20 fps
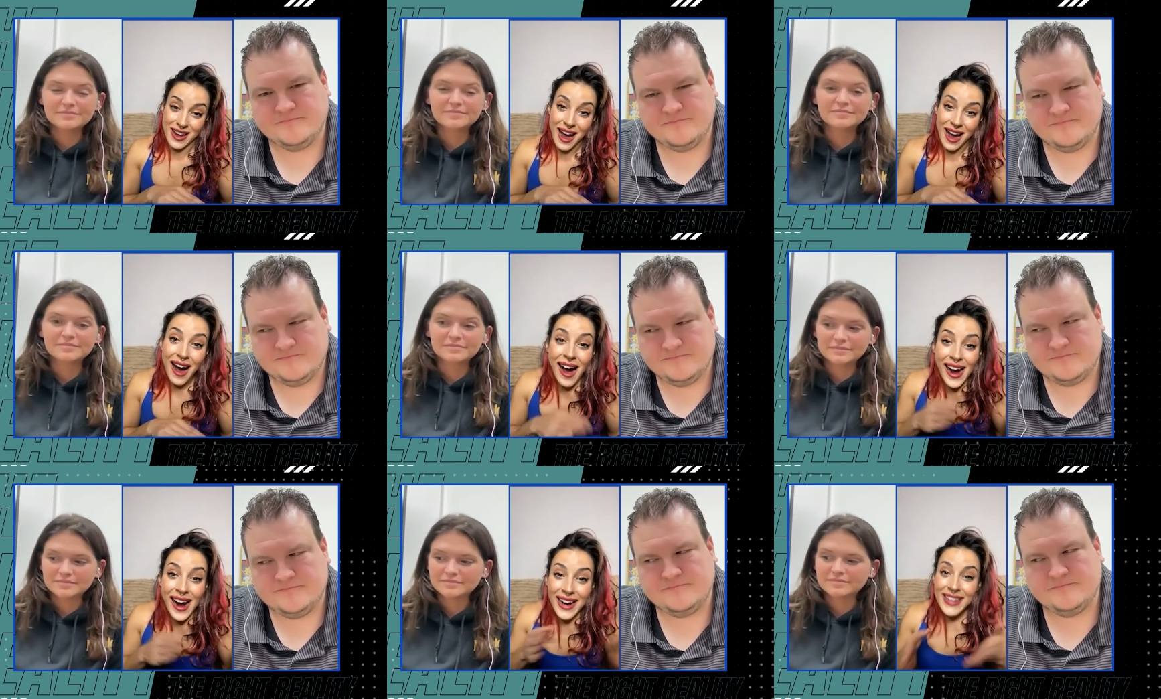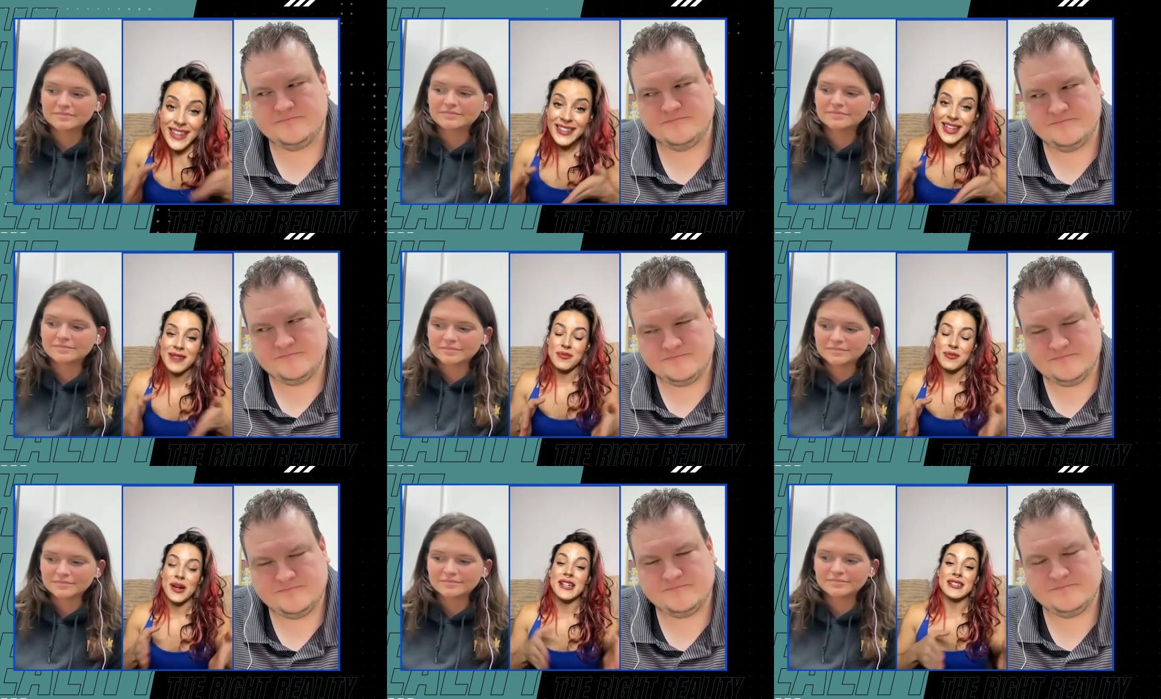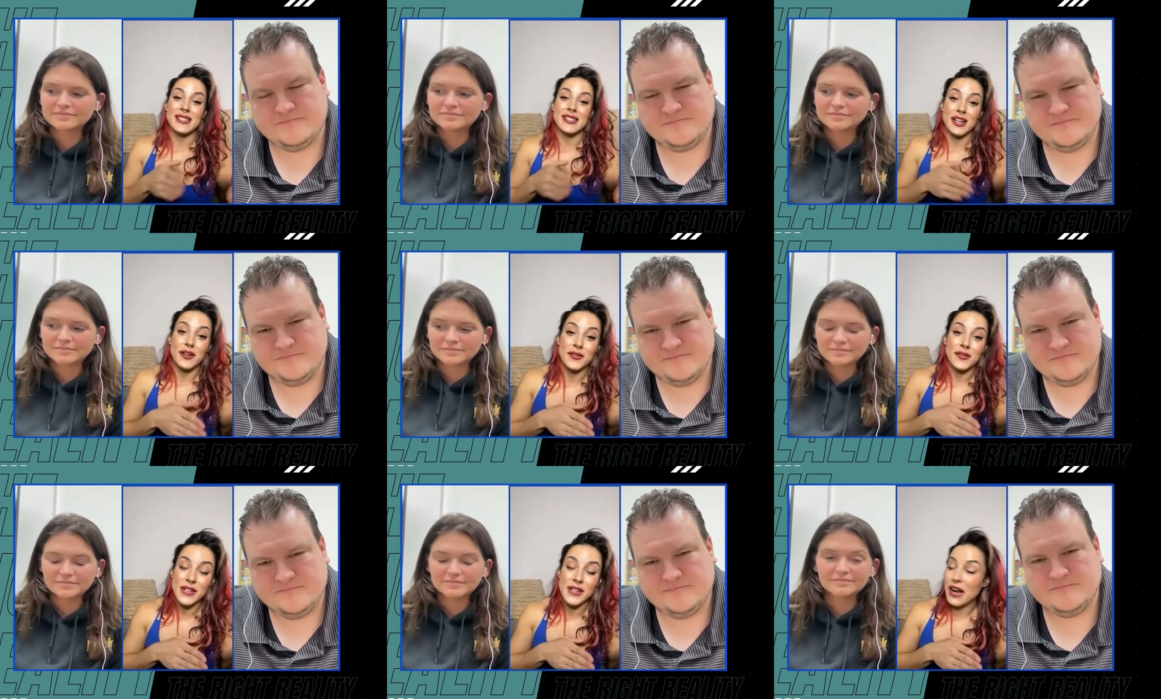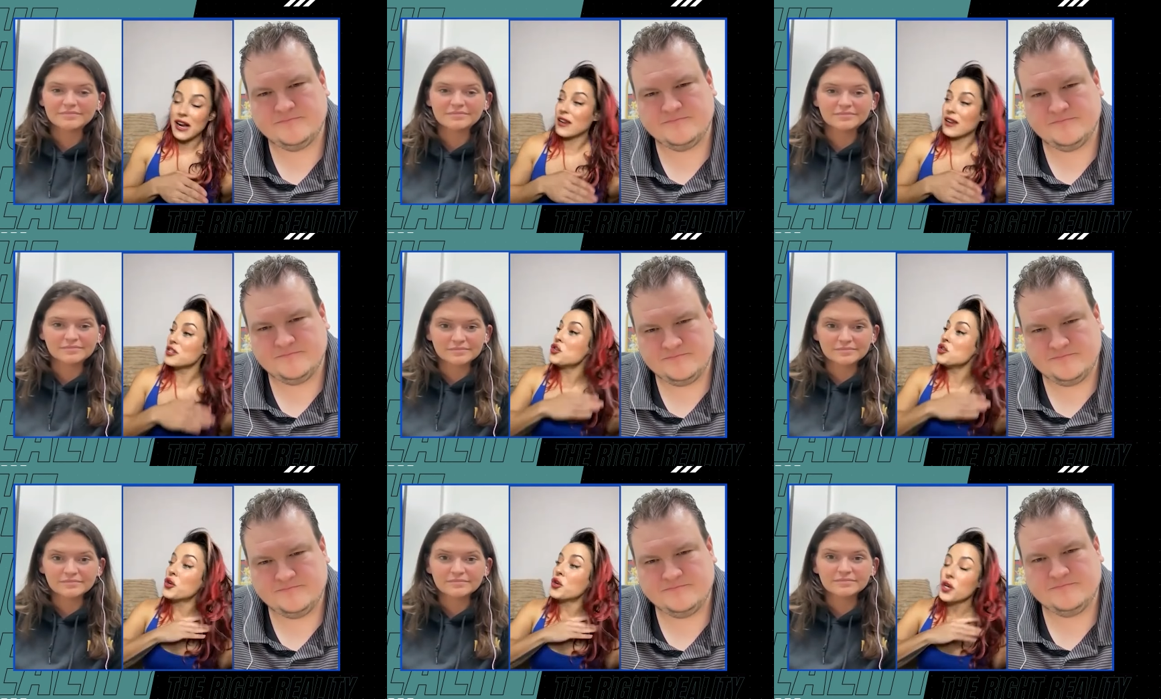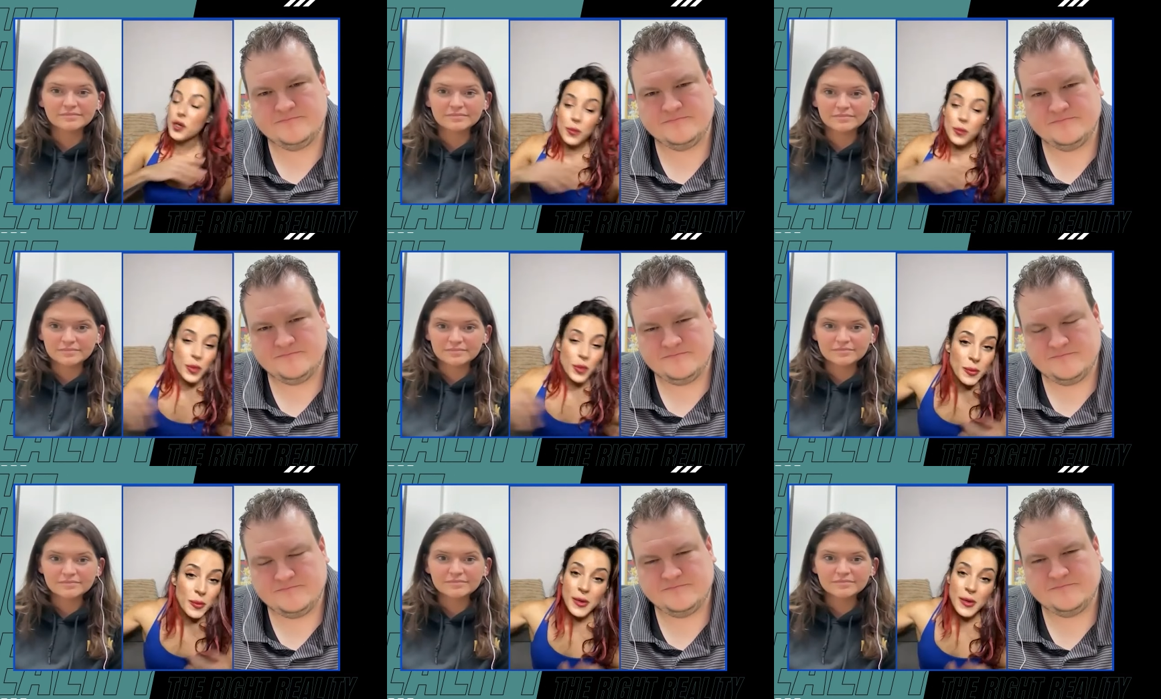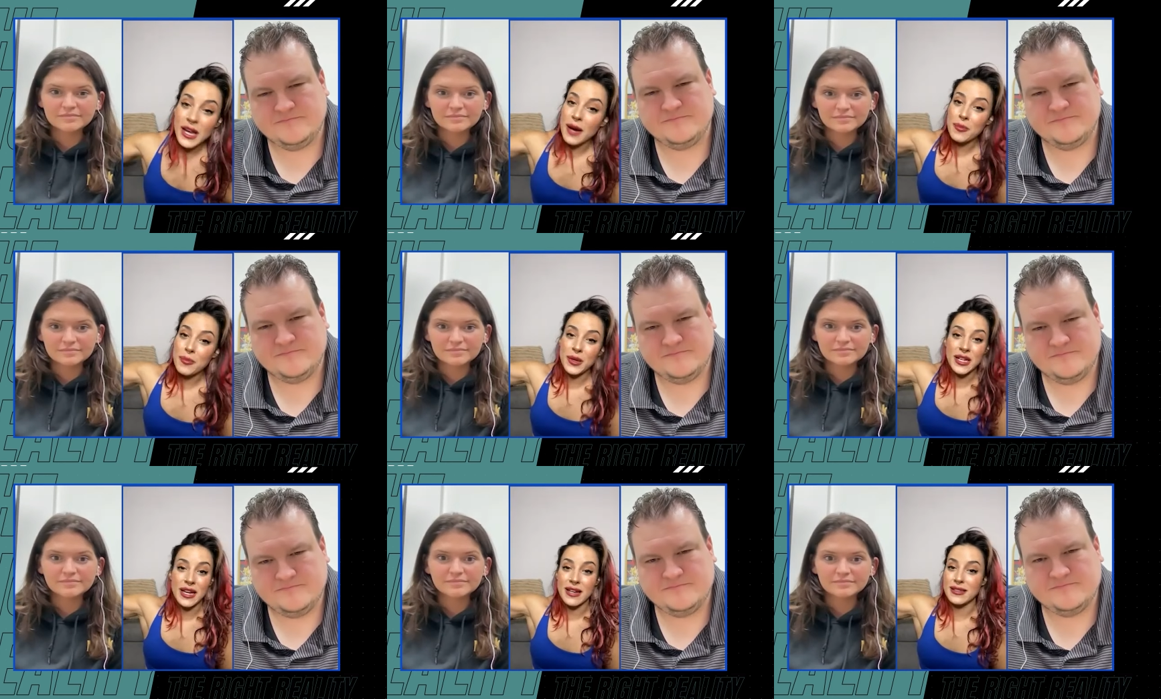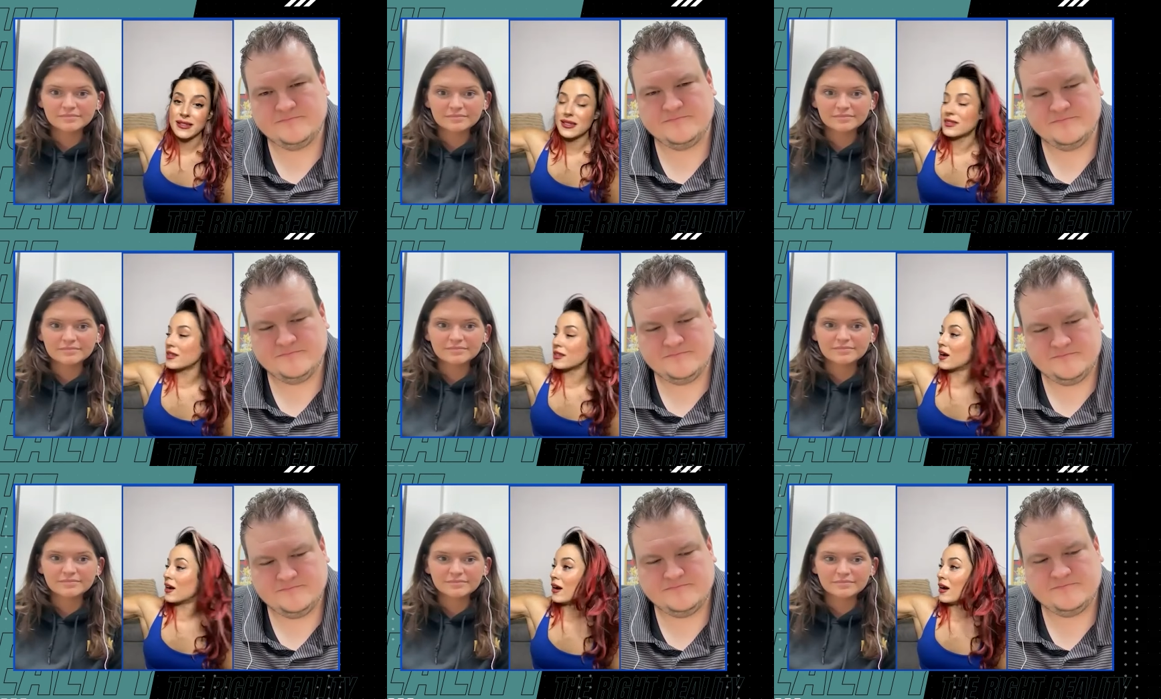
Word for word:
Speaker 1: I let myself down. You could have put me up against a,